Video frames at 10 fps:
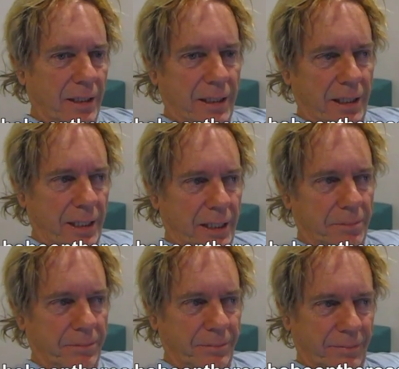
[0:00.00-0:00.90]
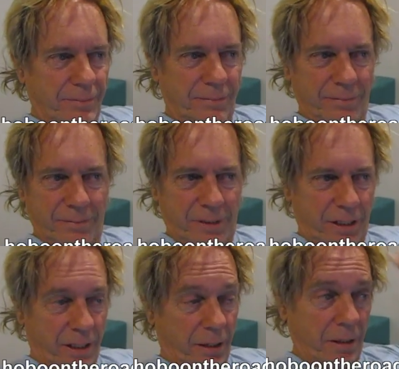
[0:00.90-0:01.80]

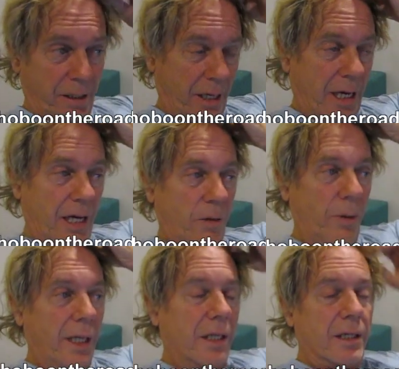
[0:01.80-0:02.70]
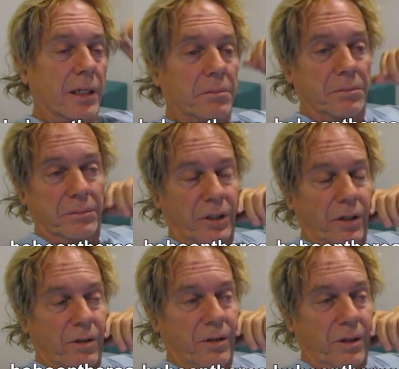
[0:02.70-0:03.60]
in thing. But in a way, a
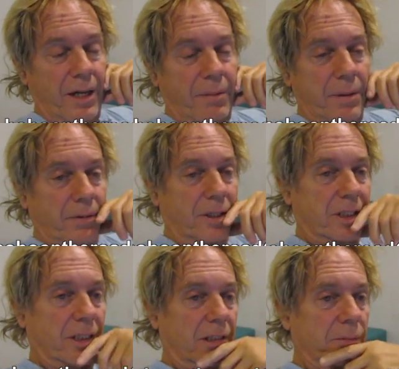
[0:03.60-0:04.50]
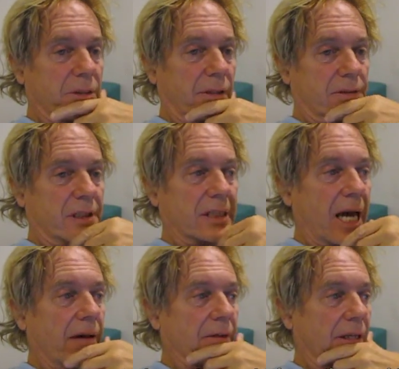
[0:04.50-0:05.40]
lot of people consider themselves
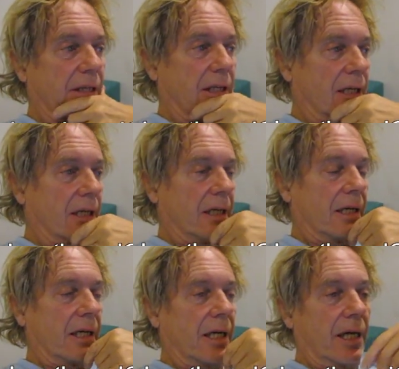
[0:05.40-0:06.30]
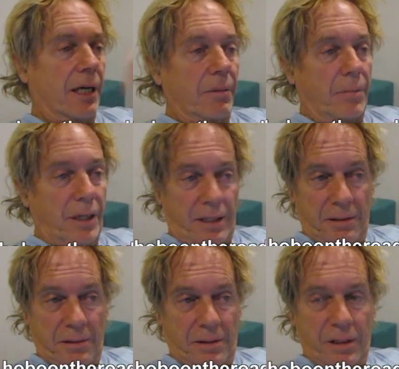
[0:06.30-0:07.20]
savvy.
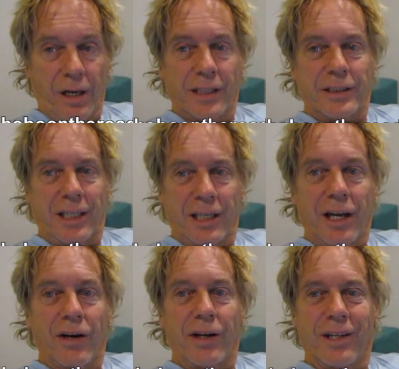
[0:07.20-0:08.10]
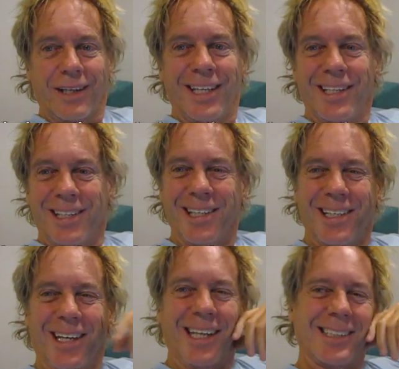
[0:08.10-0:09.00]
By the less they carry, the
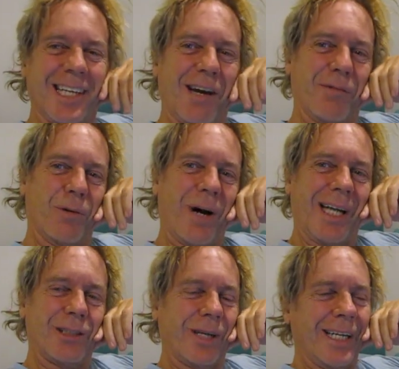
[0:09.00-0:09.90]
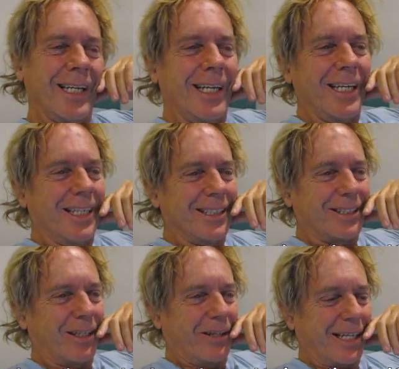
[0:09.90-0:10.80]
less they have to watch, right?
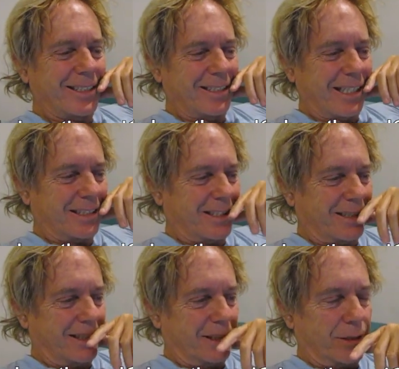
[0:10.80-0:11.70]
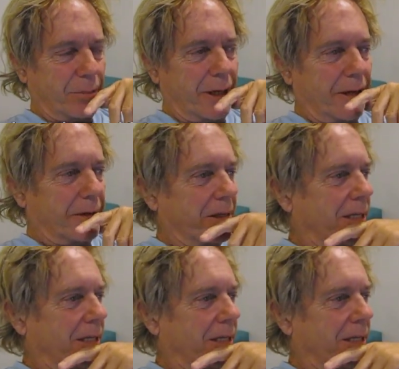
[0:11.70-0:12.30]
So that's the system there.